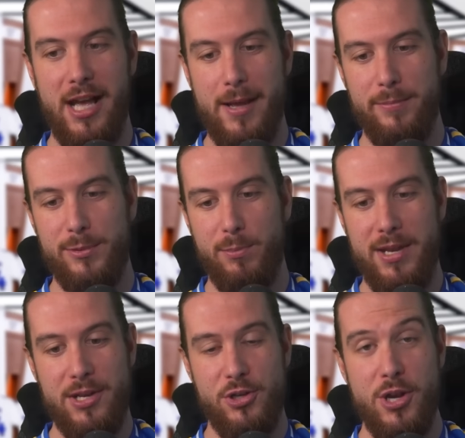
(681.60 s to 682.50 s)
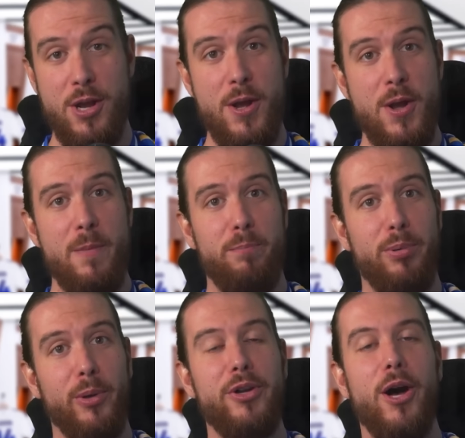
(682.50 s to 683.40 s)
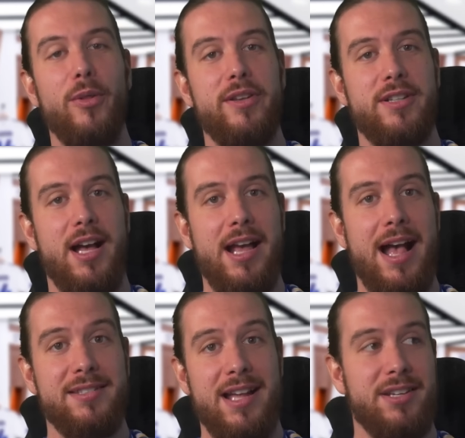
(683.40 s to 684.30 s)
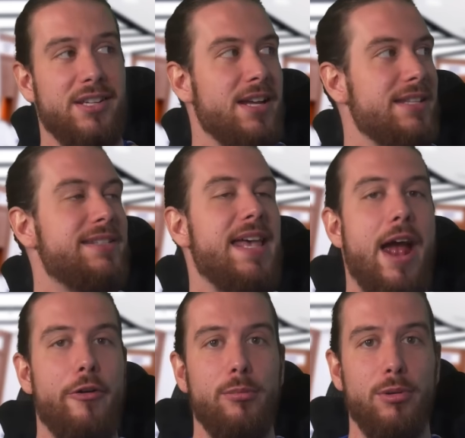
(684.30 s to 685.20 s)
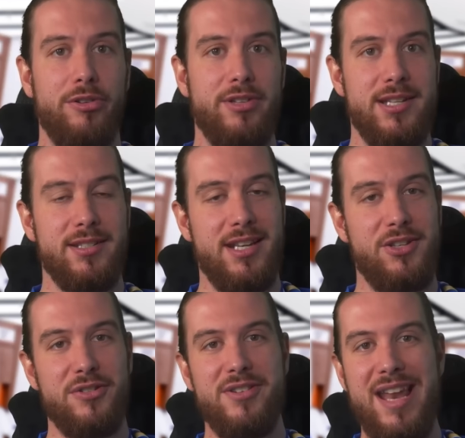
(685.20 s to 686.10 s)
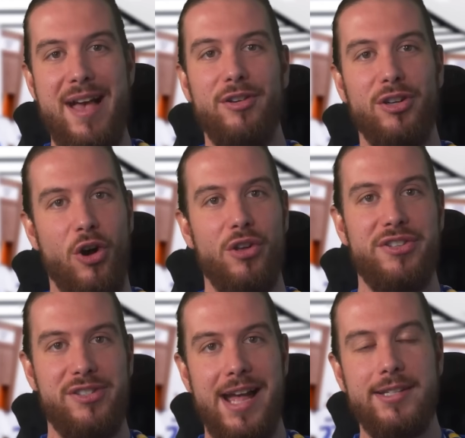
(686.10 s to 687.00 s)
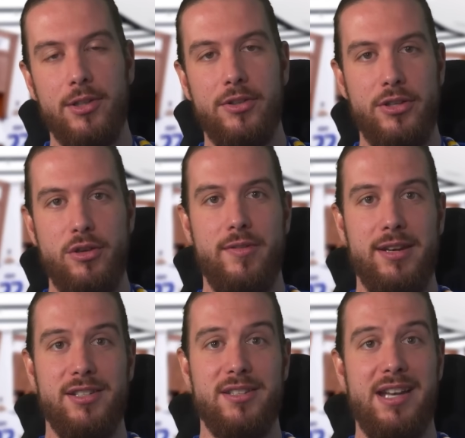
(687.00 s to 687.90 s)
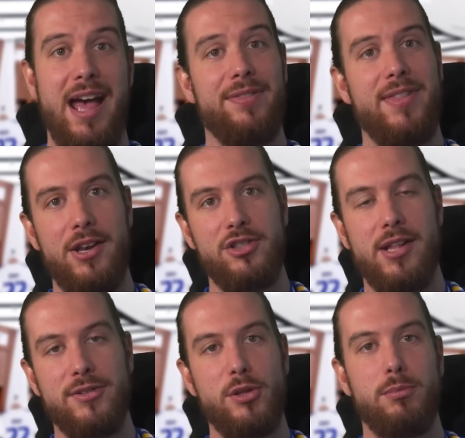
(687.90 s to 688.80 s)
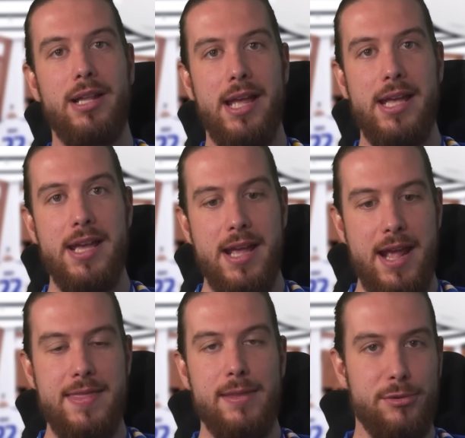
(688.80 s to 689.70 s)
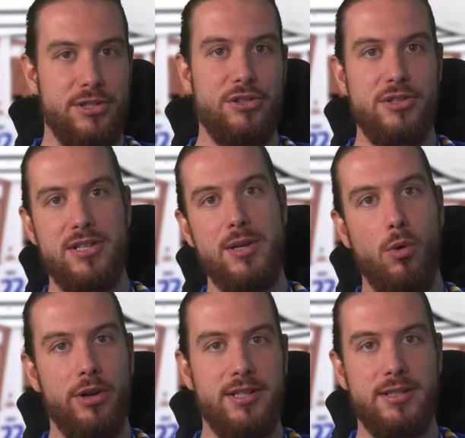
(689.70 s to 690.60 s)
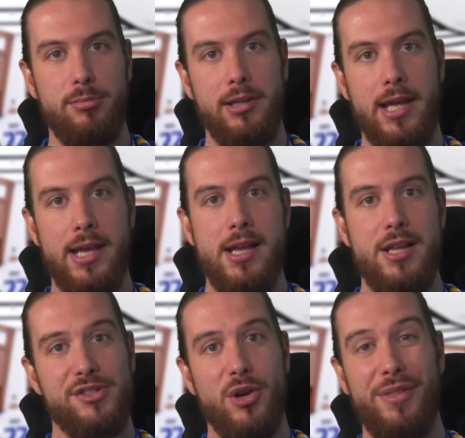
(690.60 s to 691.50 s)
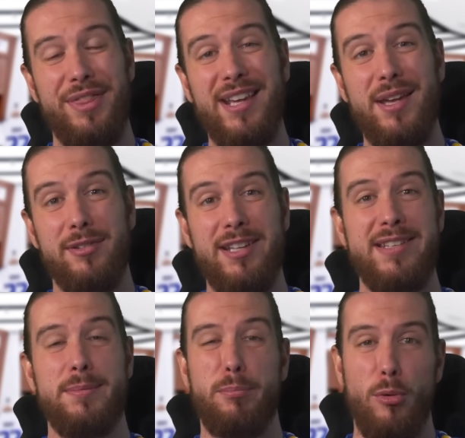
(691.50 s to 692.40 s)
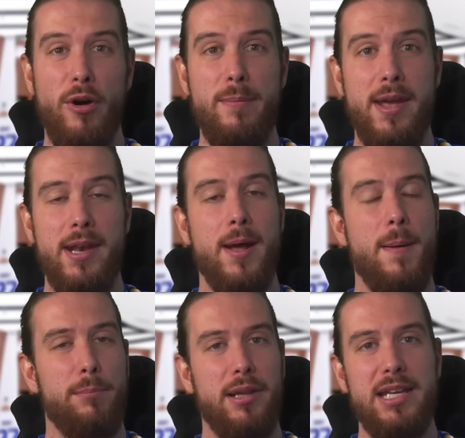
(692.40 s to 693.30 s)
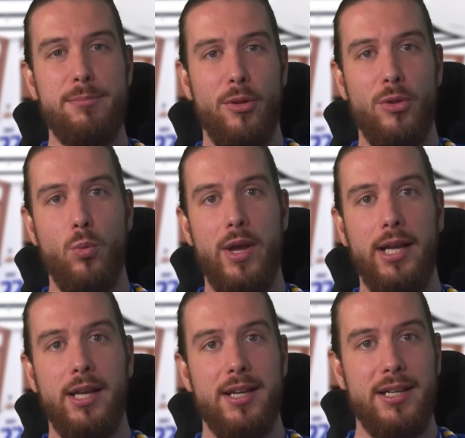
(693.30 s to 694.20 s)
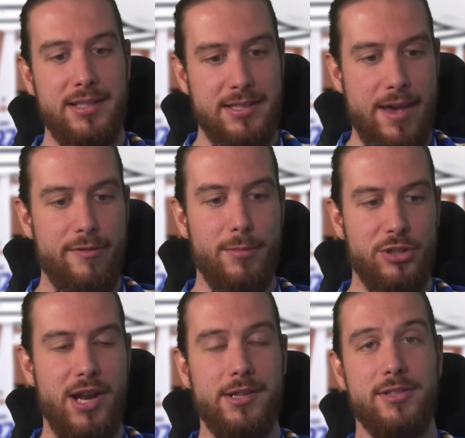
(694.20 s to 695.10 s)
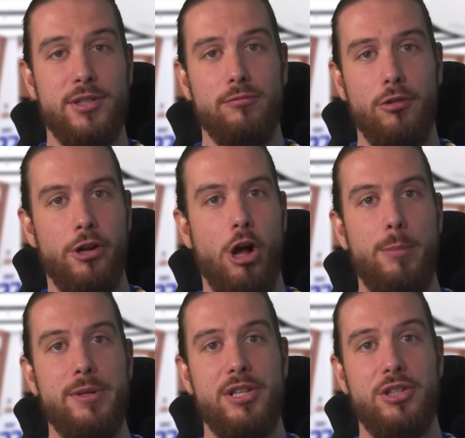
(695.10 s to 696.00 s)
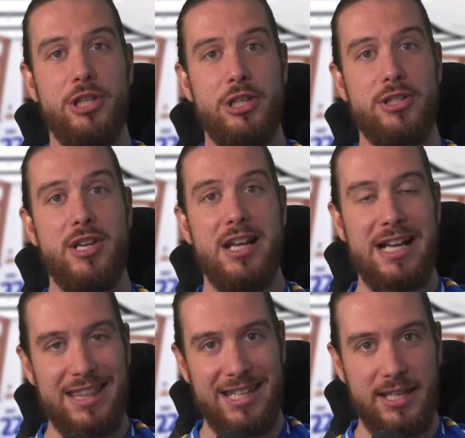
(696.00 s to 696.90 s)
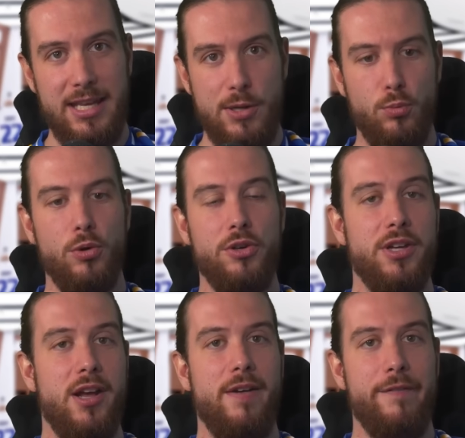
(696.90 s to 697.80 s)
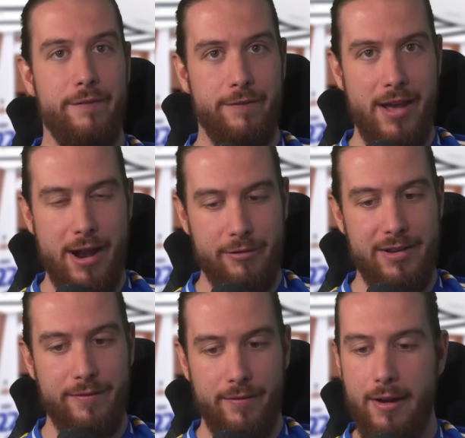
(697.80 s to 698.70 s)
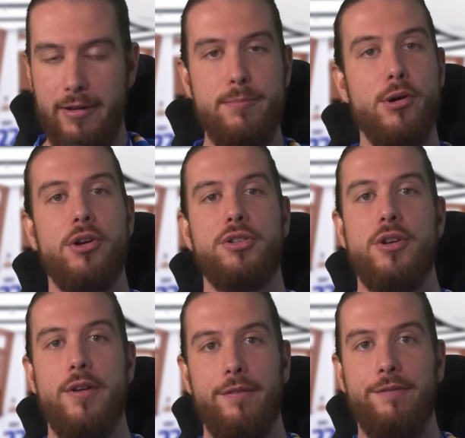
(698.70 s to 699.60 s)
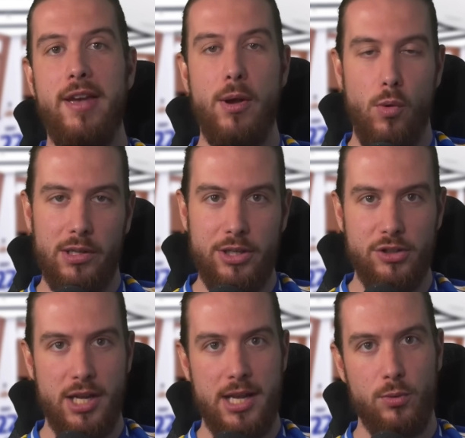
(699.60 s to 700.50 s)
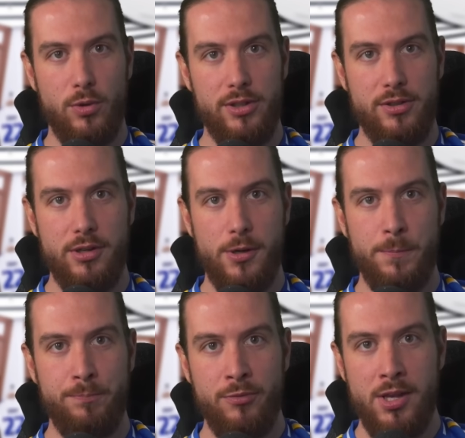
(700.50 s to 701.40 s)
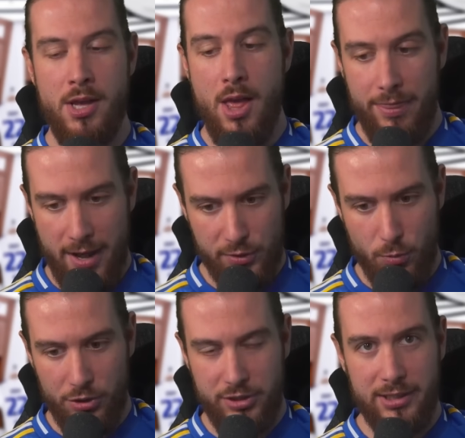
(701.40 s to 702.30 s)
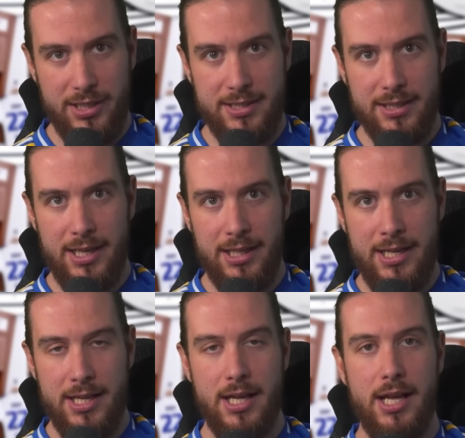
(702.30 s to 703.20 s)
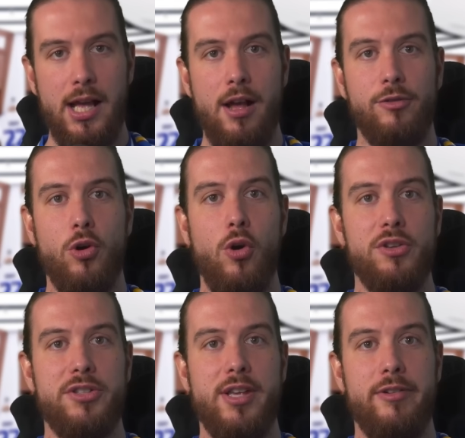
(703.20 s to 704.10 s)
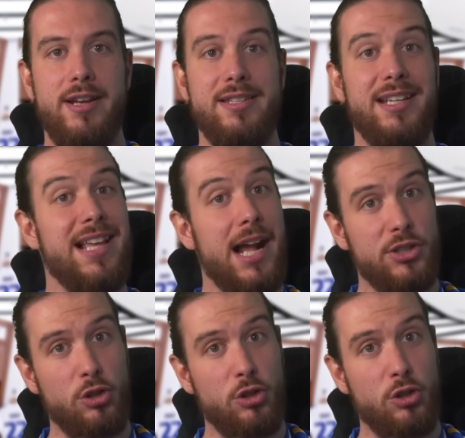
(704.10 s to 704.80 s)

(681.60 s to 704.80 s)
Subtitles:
speech. But no, this guy hasn't had a terrible season. He just never got settled at Juventus and had that chance to play in the positions he wanted to play. So I think if Leeds brought him in, played him on the wing, gave him a chance to run at oppositions, I think he would very, very much fit what Leeds United are wanting to do. Thanks for watching Leeds lately. Of course, there is a tactical